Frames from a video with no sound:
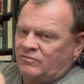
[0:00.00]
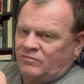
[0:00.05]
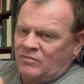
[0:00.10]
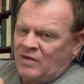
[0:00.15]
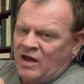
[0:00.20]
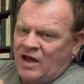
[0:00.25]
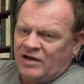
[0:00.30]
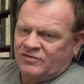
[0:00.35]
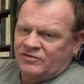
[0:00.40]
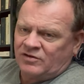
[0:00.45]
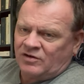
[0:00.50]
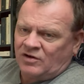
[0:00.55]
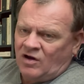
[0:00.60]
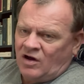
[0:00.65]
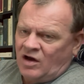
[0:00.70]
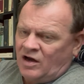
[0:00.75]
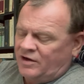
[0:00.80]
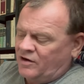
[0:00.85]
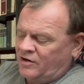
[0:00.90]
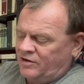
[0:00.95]
Mass of
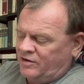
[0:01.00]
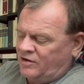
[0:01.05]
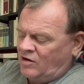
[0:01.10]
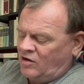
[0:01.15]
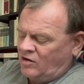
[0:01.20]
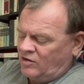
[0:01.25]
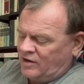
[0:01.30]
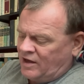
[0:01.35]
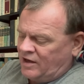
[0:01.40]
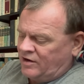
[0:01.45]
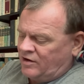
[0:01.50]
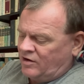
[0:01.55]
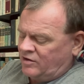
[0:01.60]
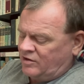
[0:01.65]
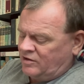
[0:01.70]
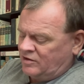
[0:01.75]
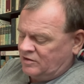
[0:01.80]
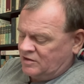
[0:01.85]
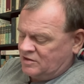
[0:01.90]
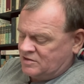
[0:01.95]
God aren't all that
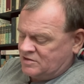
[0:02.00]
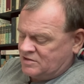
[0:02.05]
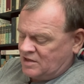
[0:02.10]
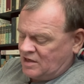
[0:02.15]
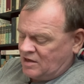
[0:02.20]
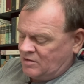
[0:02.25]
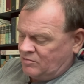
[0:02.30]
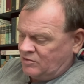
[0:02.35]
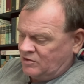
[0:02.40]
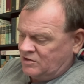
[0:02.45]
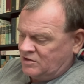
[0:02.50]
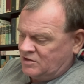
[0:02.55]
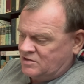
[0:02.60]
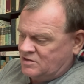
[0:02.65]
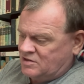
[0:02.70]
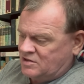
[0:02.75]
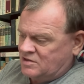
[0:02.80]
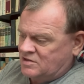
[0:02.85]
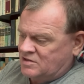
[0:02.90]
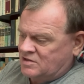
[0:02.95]
in this set, but
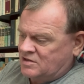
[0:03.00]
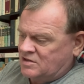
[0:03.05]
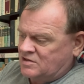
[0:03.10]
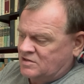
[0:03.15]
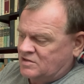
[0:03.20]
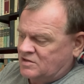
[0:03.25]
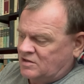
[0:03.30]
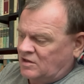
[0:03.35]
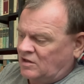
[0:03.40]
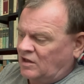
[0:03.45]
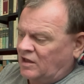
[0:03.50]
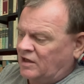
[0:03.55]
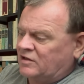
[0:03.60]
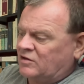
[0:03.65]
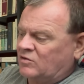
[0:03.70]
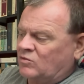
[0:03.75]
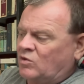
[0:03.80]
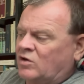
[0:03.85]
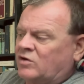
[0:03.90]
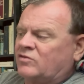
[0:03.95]
this is this
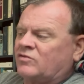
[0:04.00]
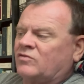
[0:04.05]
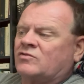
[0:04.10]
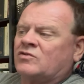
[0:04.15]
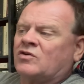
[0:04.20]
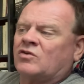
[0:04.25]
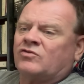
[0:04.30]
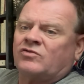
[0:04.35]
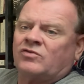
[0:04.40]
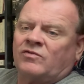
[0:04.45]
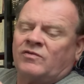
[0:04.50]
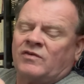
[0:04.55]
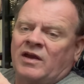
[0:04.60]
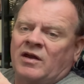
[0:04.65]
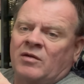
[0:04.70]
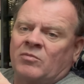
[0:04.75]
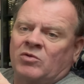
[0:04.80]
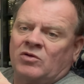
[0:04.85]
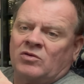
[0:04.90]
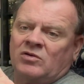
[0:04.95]
Collected Works of Joseph
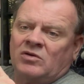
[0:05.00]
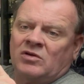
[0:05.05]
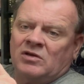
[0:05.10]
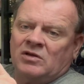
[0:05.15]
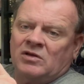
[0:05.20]
Campbell.